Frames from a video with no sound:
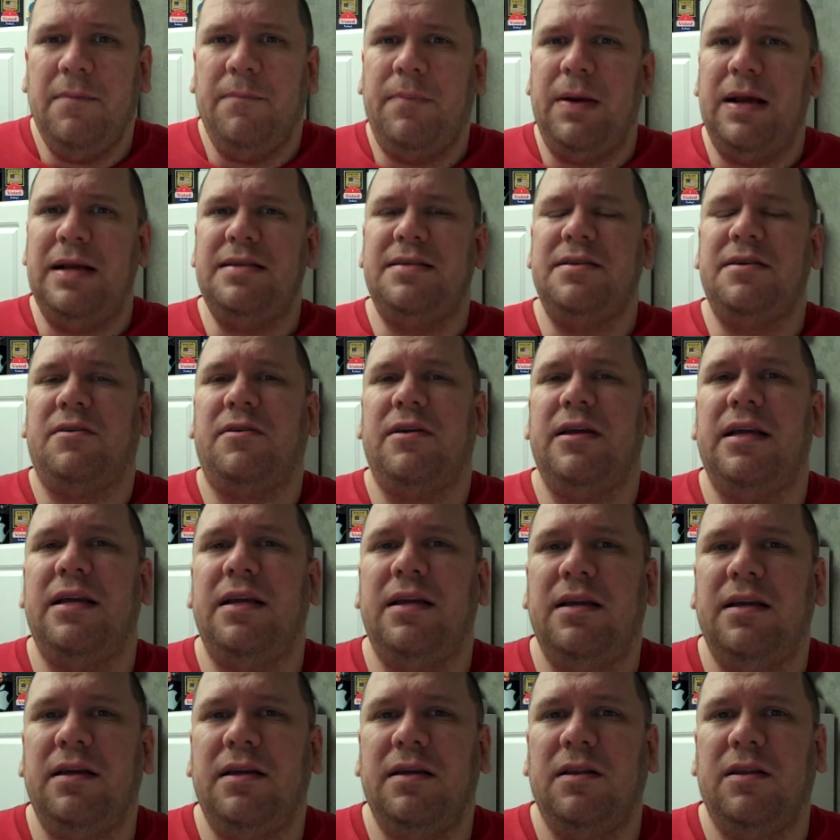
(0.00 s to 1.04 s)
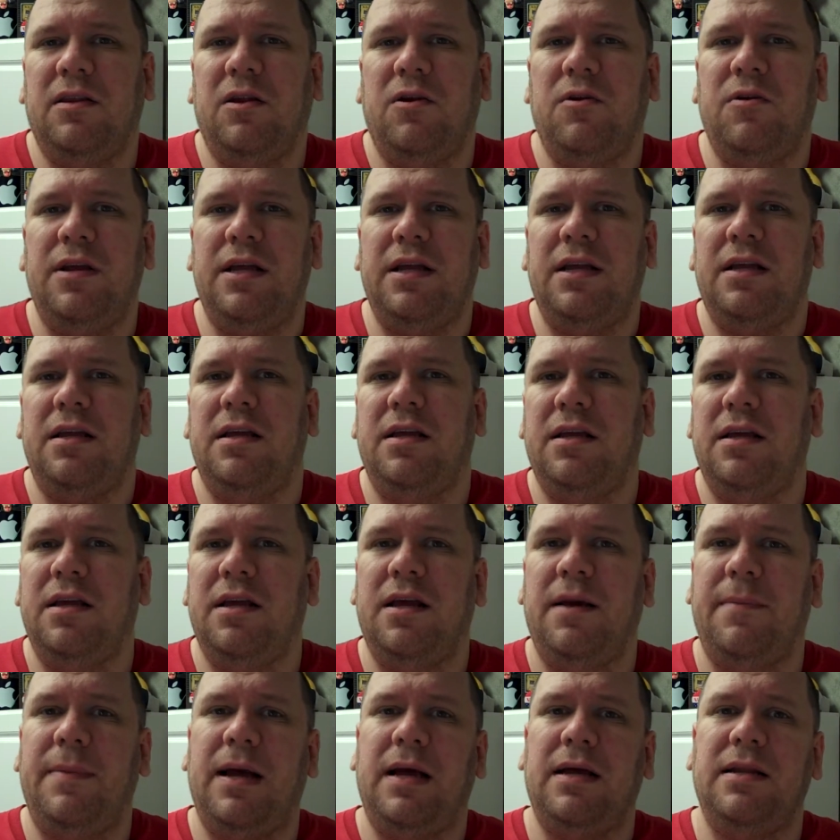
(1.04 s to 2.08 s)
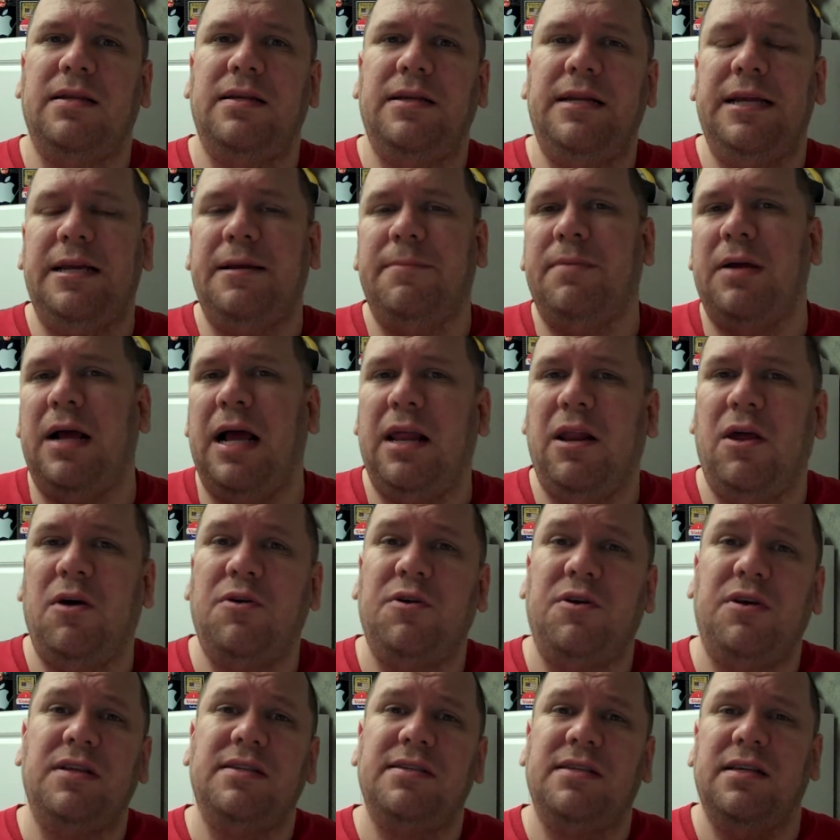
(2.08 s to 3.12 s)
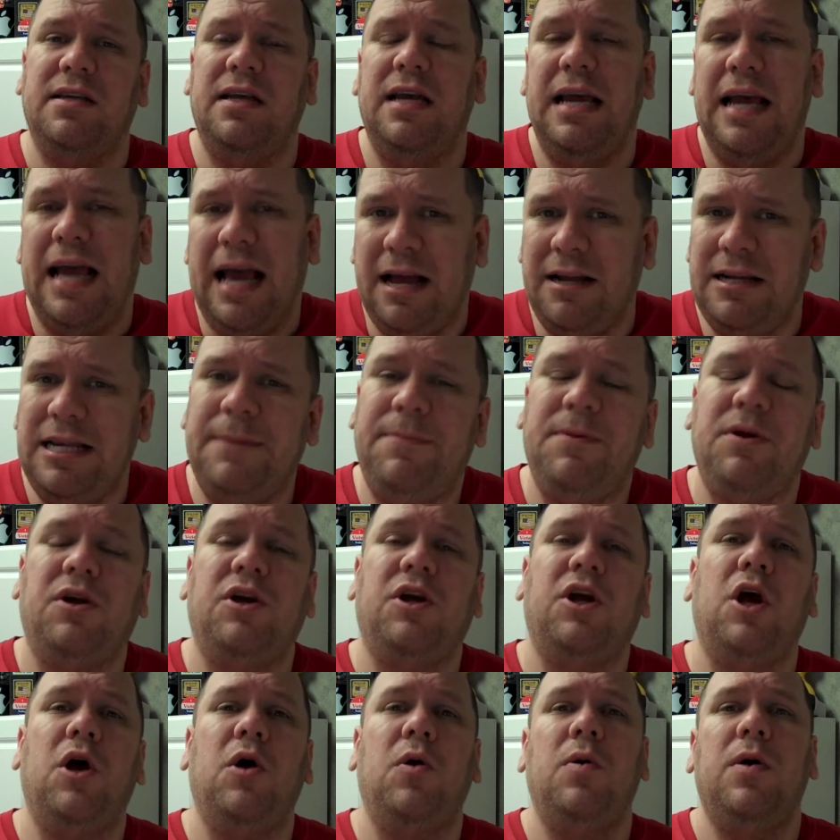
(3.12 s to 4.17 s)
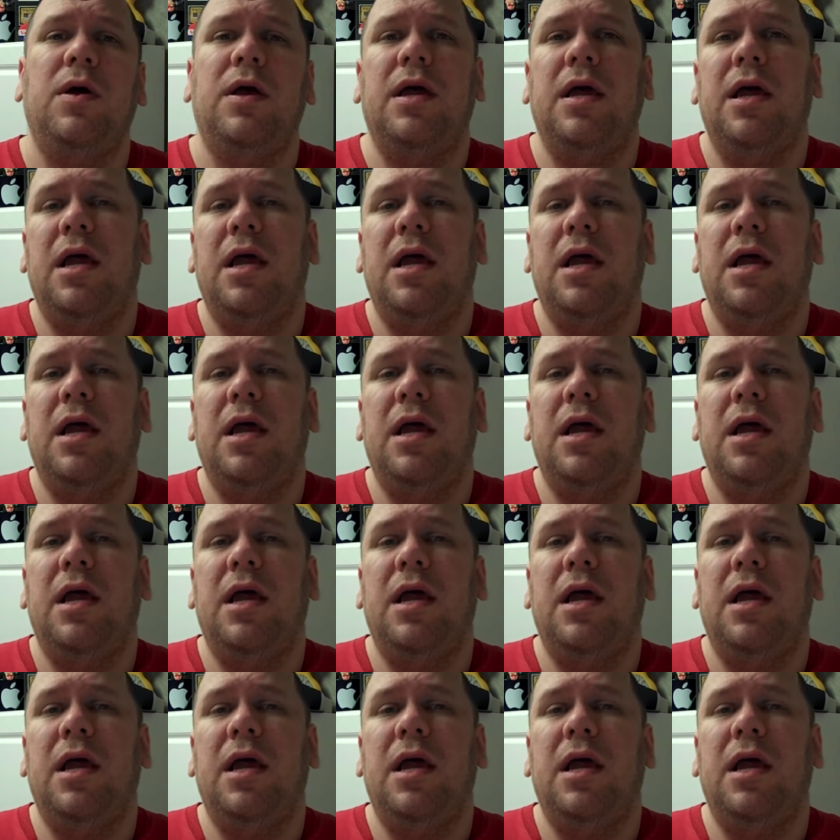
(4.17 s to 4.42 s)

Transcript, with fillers: Basically, learning about decomp- how long you can, how deep you can go,